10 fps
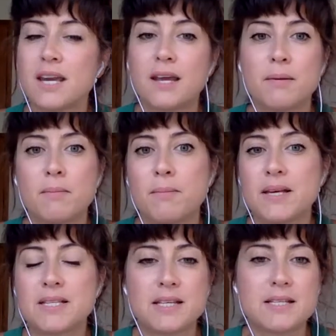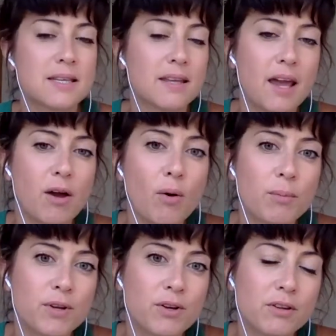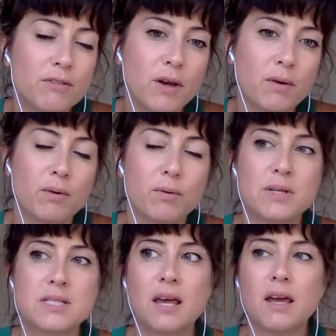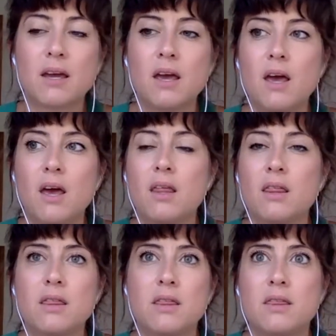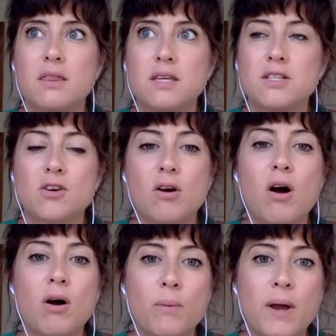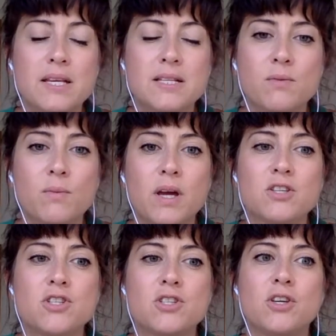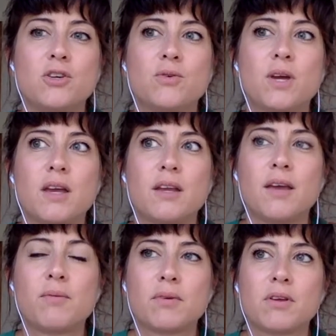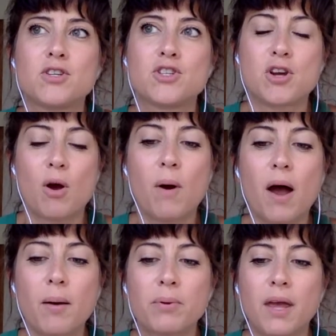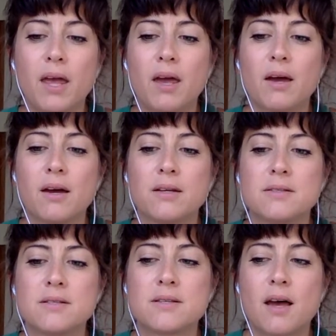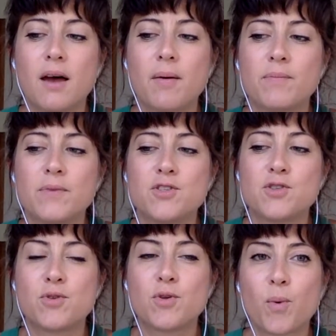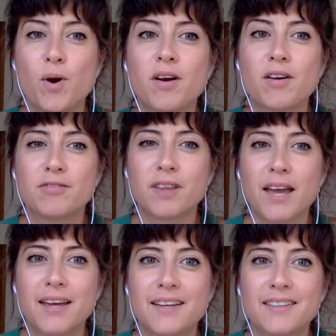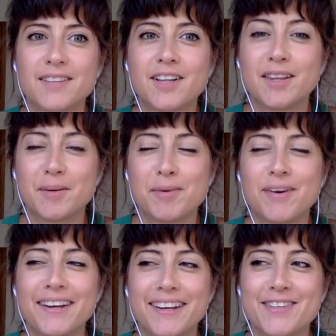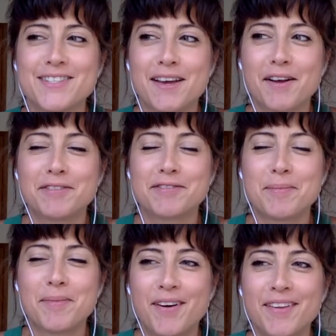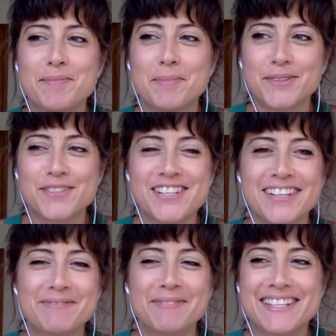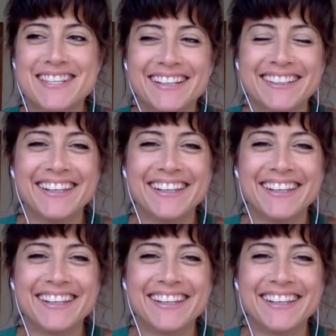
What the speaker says: getting messy and silly at home in your living room. It's like, these are all ways in which you can like really show up and do the work of like liberating yourself from all the bullshit, basically.